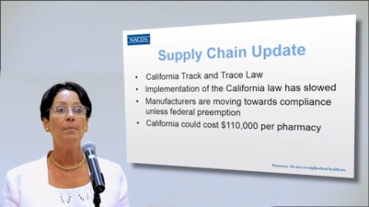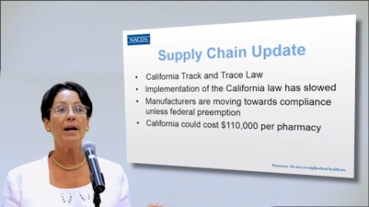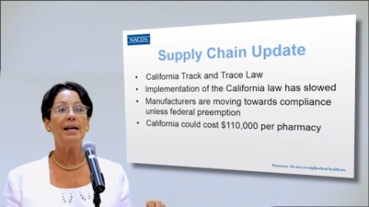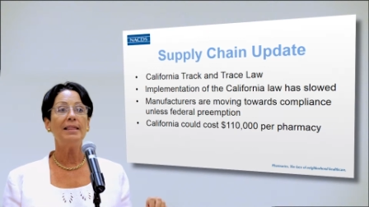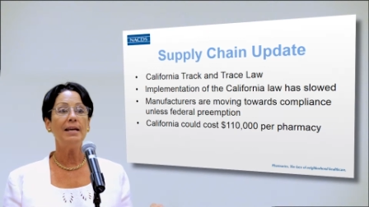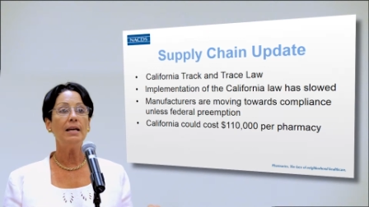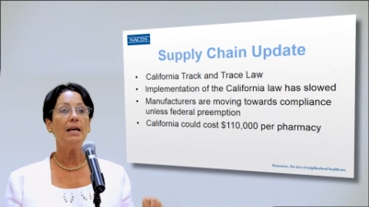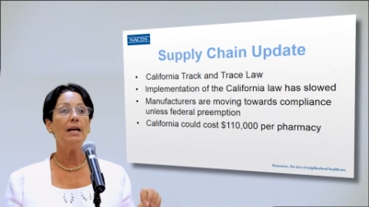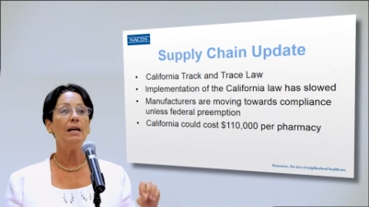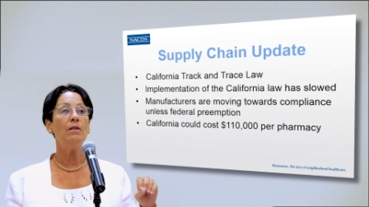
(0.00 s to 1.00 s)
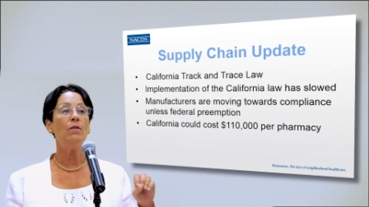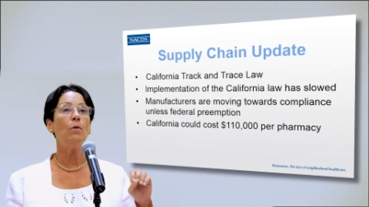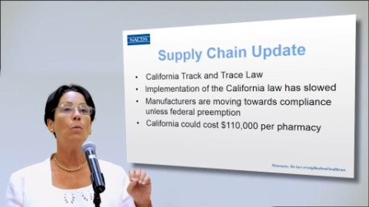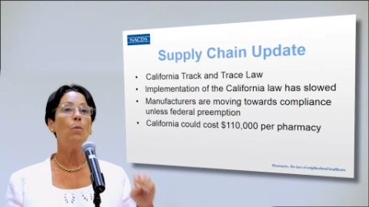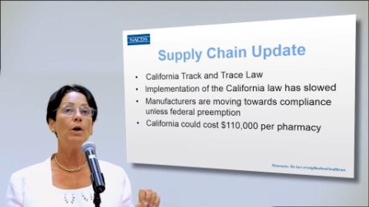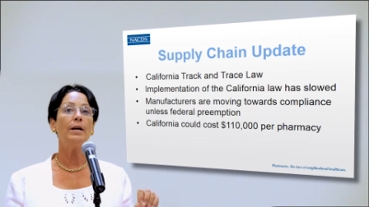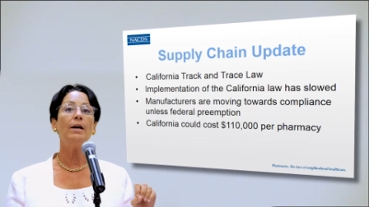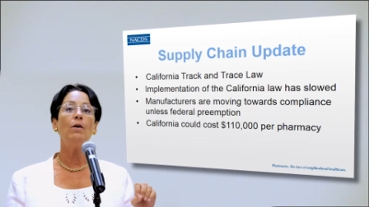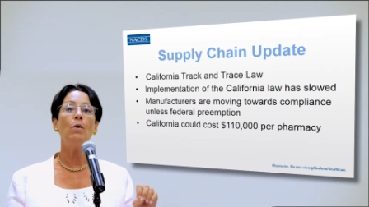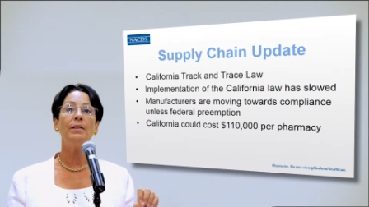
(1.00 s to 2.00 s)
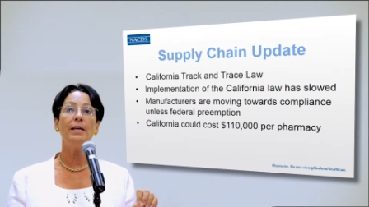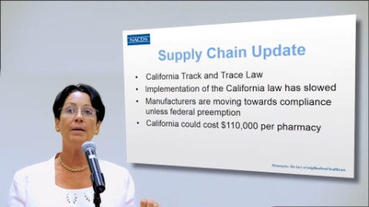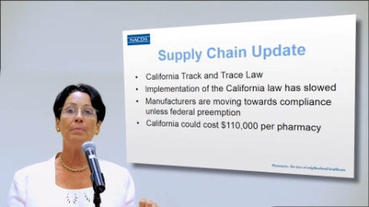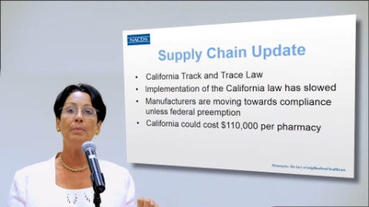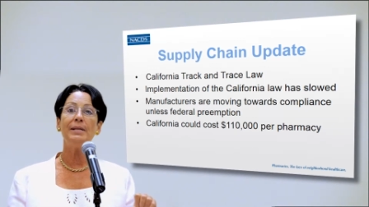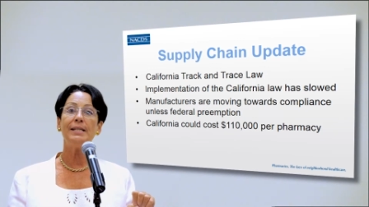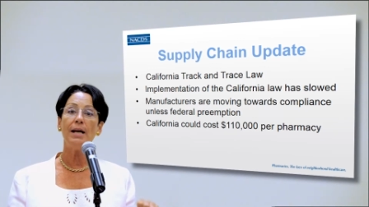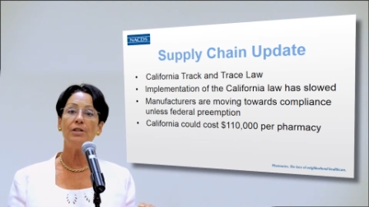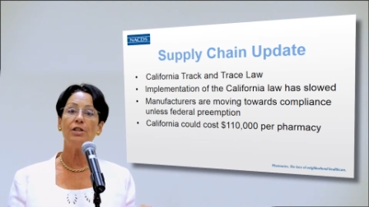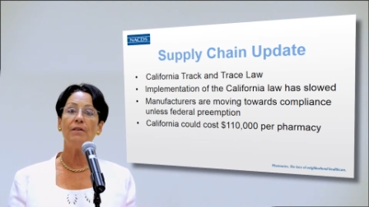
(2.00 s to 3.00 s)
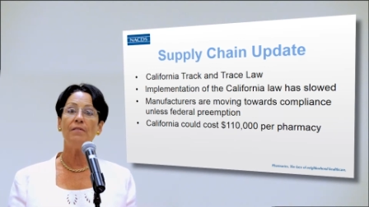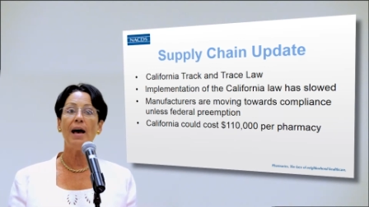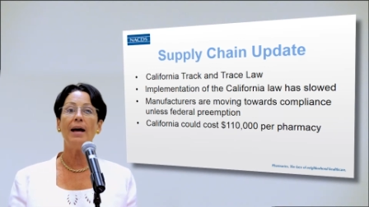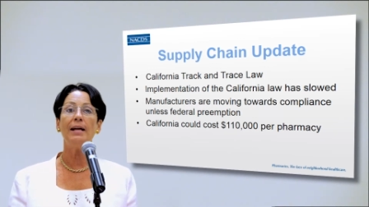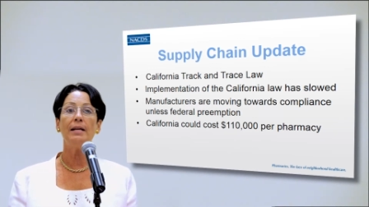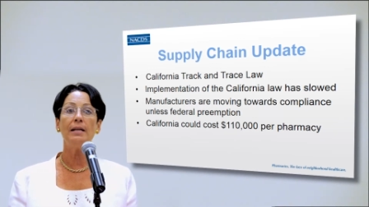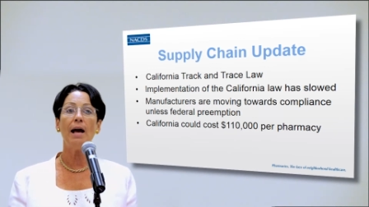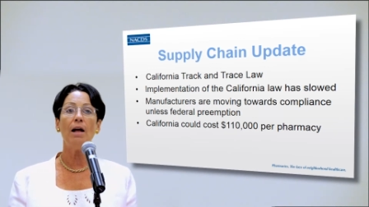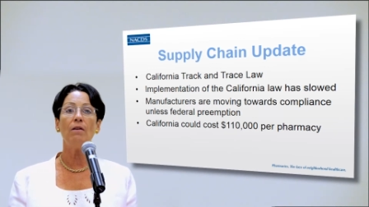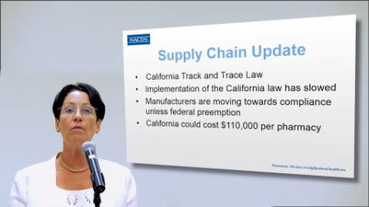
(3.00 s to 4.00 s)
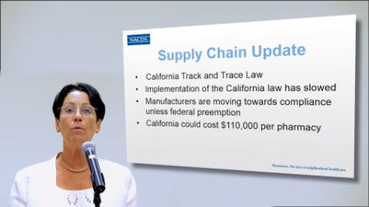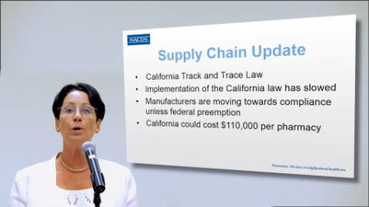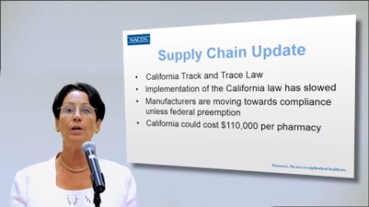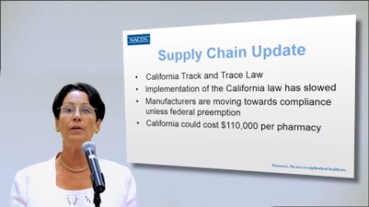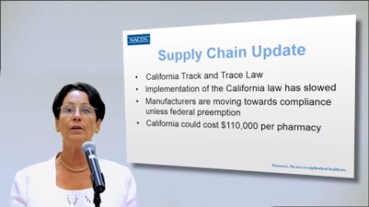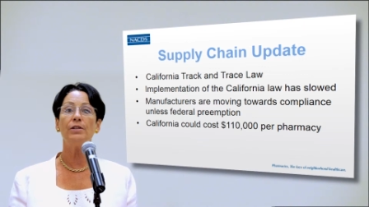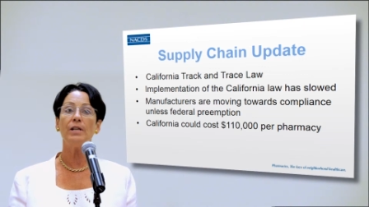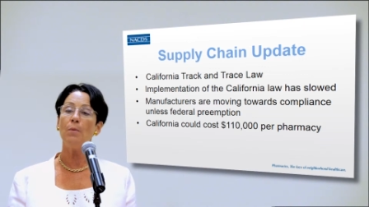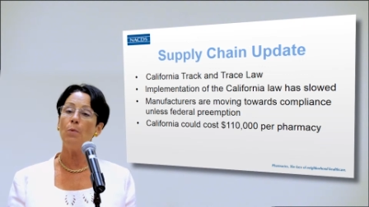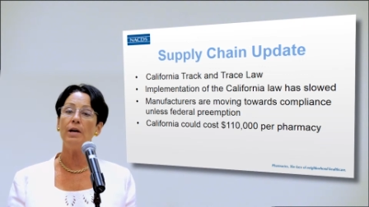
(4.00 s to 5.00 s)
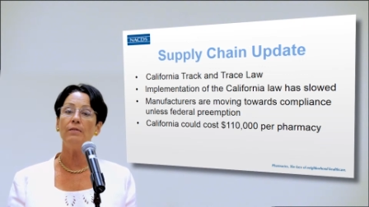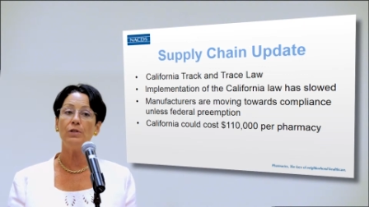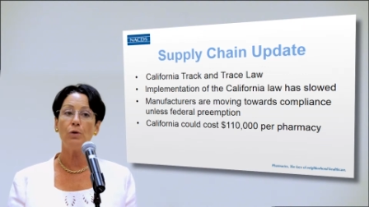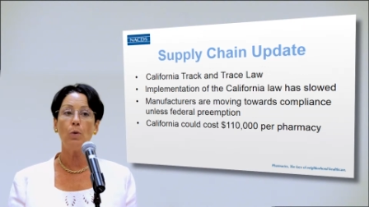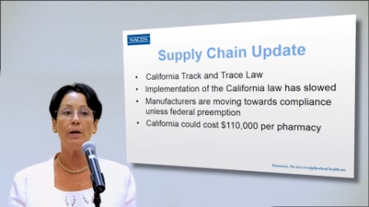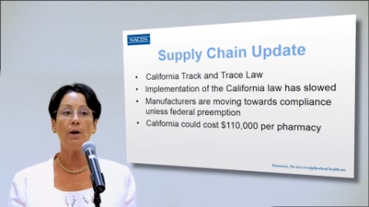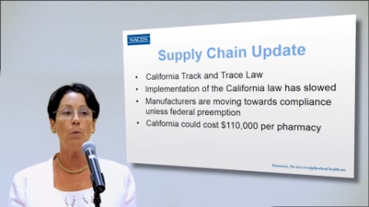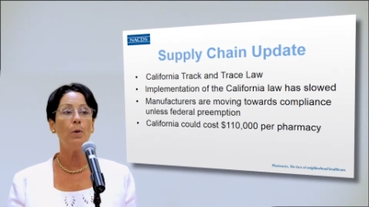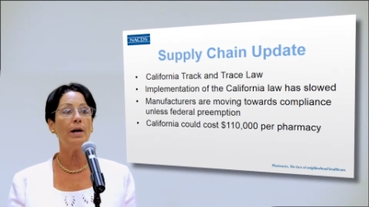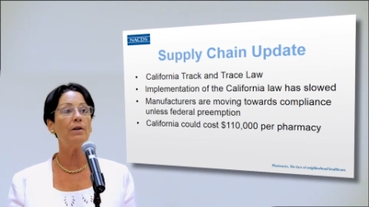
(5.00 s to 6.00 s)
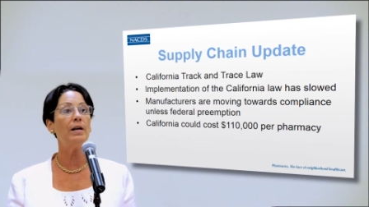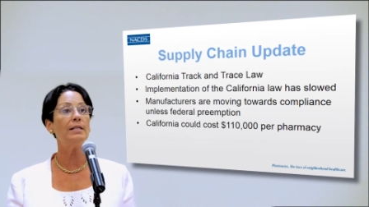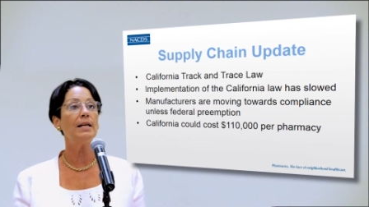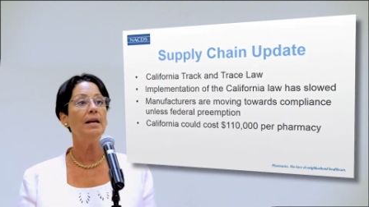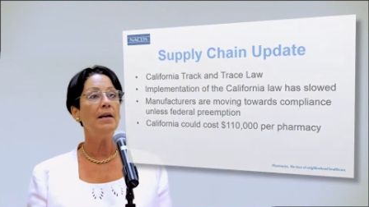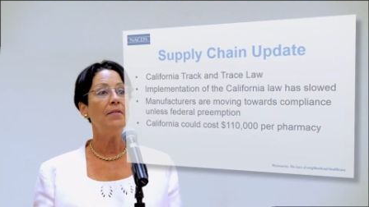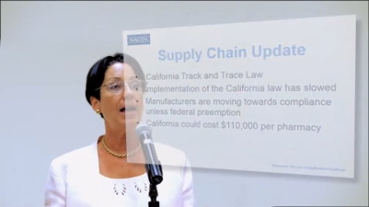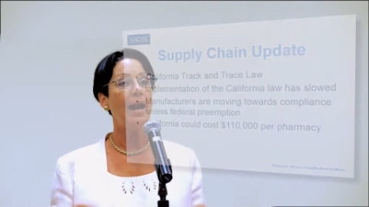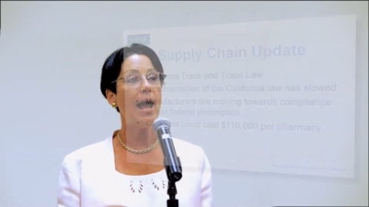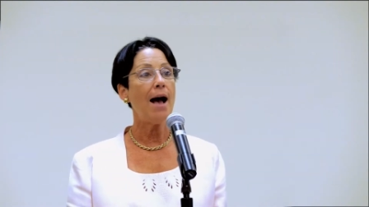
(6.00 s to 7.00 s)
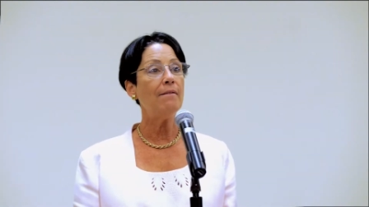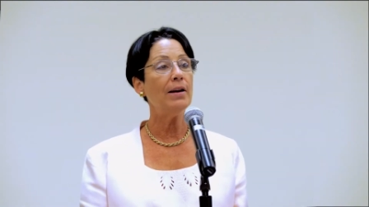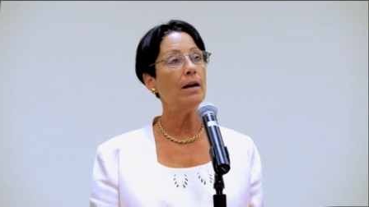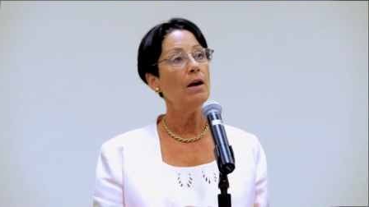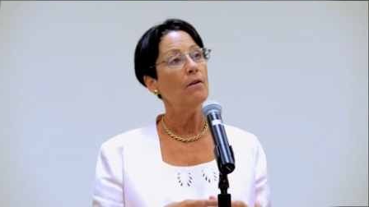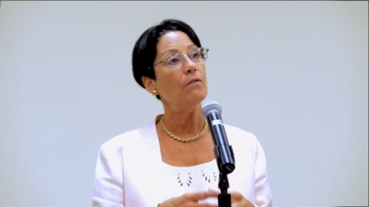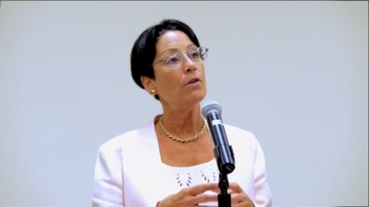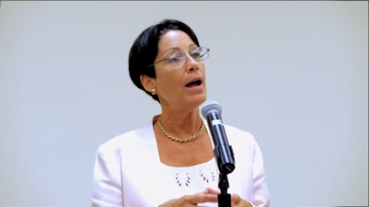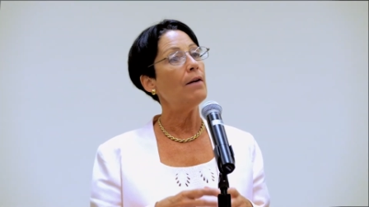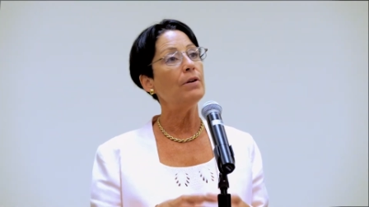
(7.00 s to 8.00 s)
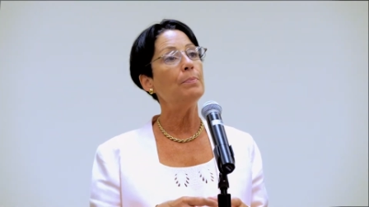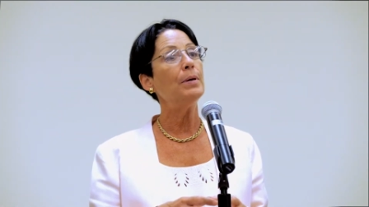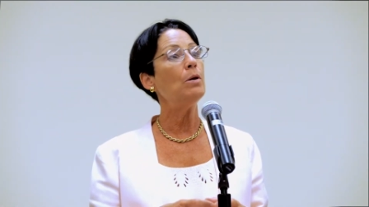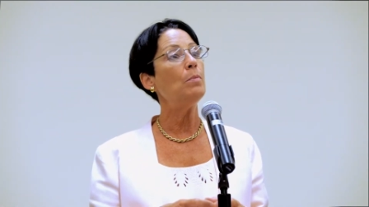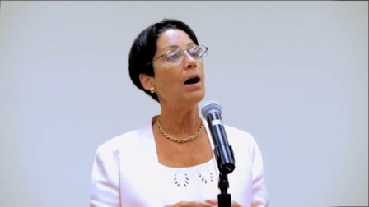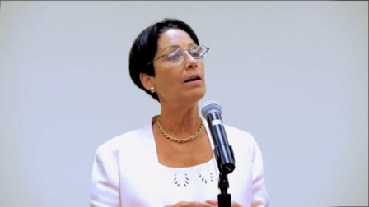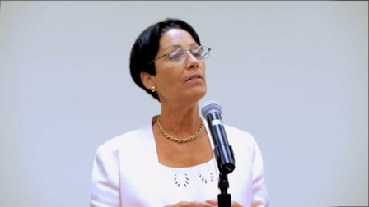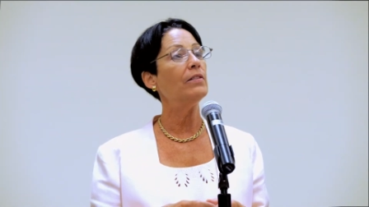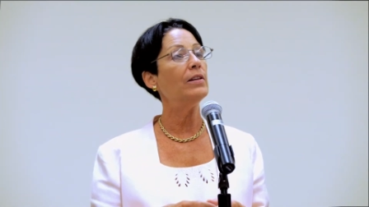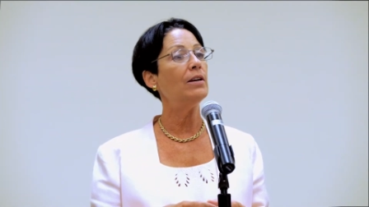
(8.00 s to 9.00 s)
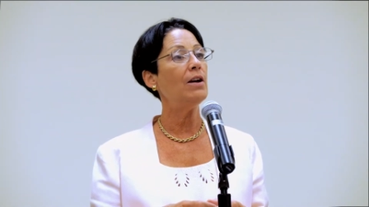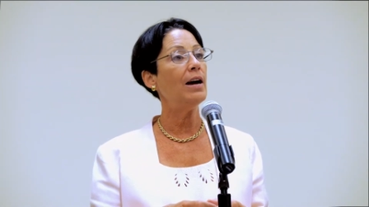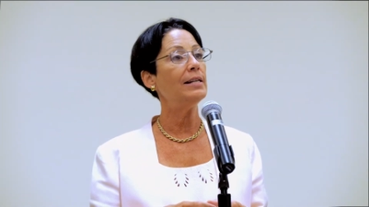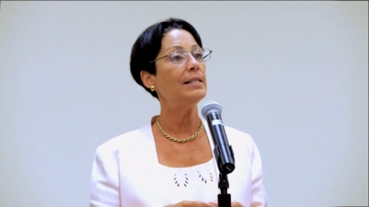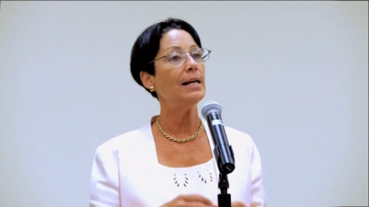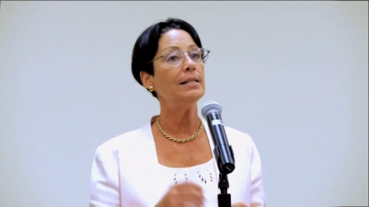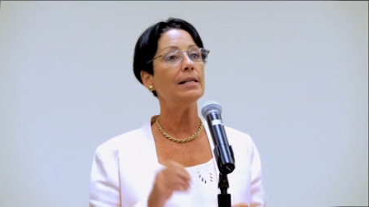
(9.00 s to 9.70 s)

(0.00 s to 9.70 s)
But I think in the working on the implementation of that in California, there's somewhat of a dawning awareness that having for every pill bottle in the United States